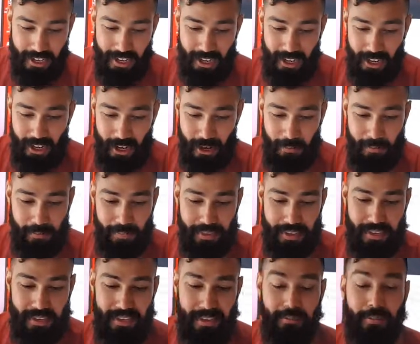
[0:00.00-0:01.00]

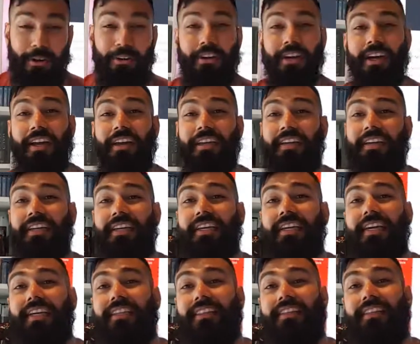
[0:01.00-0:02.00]
Um, in America, you're going to
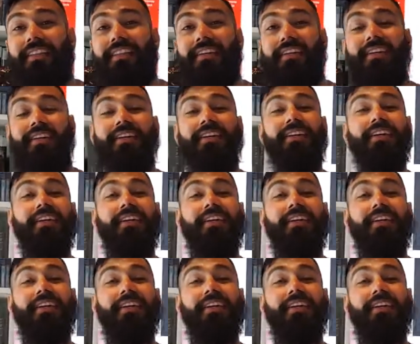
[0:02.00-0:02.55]
get the